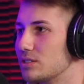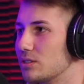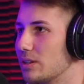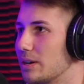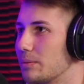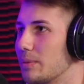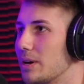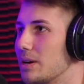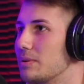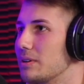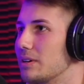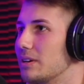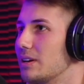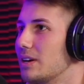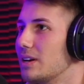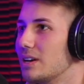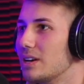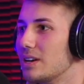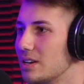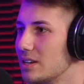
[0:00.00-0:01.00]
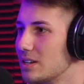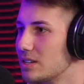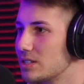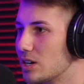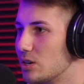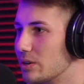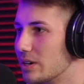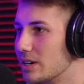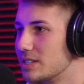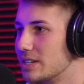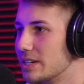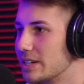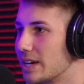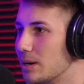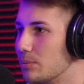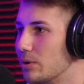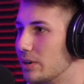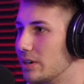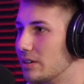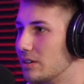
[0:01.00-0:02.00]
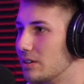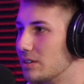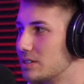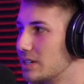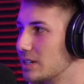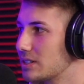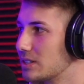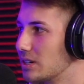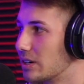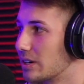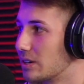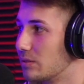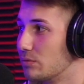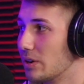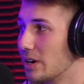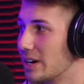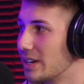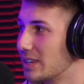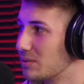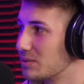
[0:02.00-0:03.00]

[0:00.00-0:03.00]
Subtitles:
So, like maybe, say you get a 10K brand deal on TikTok and Vine,